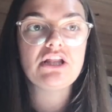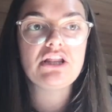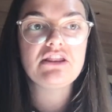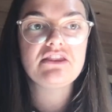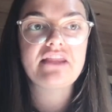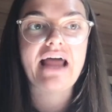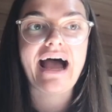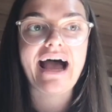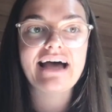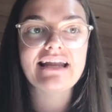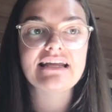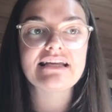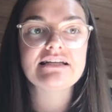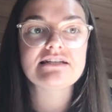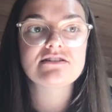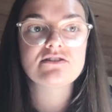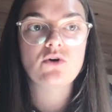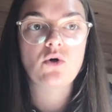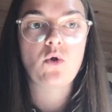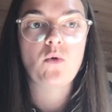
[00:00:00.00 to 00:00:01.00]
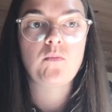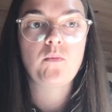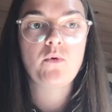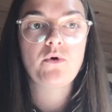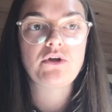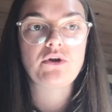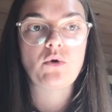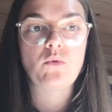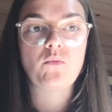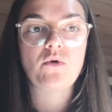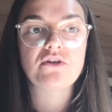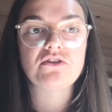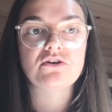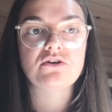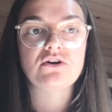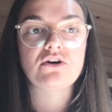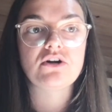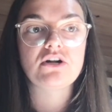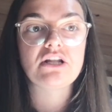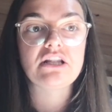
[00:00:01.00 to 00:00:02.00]
that is the whole point,
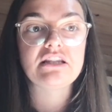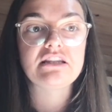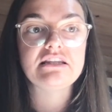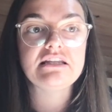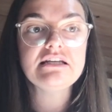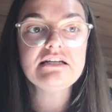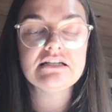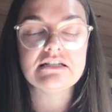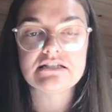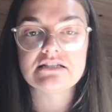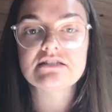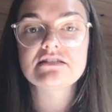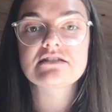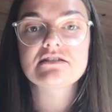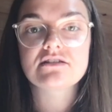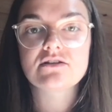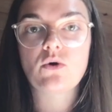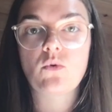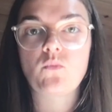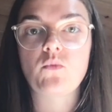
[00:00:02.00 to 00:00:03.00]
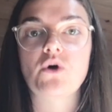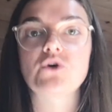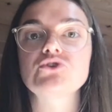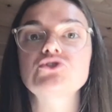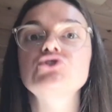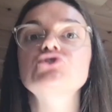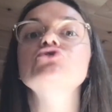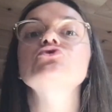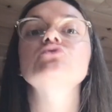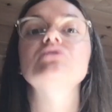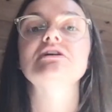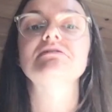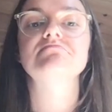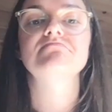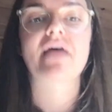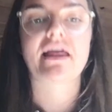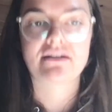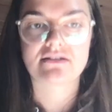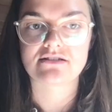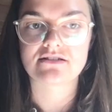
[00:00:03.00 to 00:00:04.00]
whether this was truly
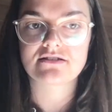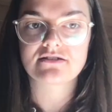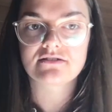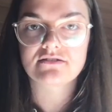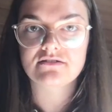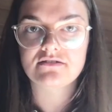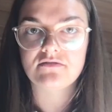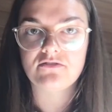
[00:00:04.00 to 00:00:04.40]
meant